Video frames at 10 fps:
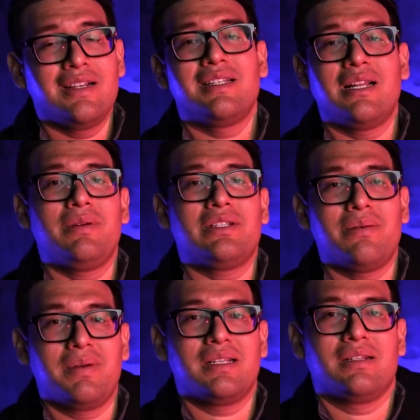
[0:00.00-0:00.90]
Send me
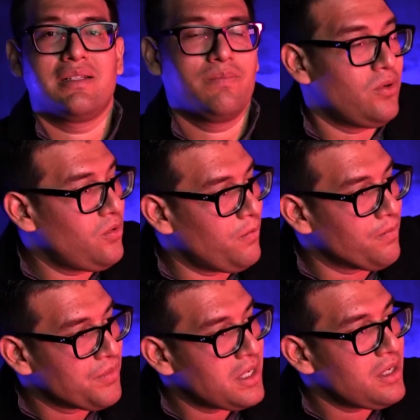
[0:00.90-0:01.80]
some business,
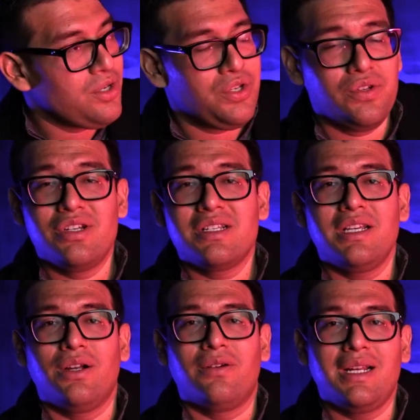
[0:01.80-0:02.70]
boom. You
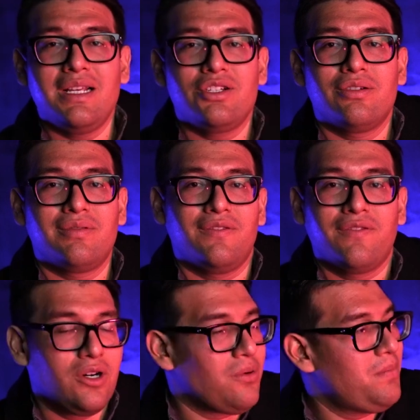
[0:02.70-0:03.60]
just increase your
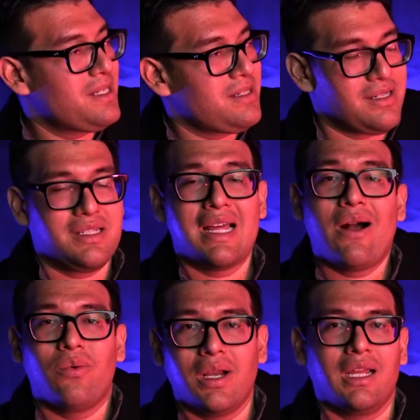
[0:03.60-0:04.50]
referral business
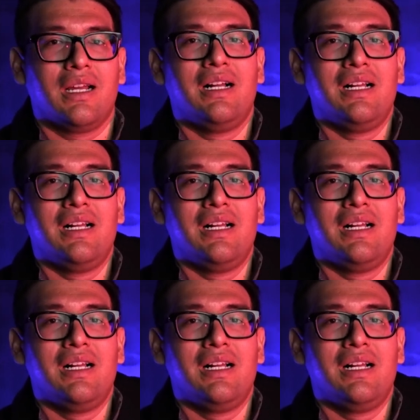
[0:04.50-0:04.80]
that way.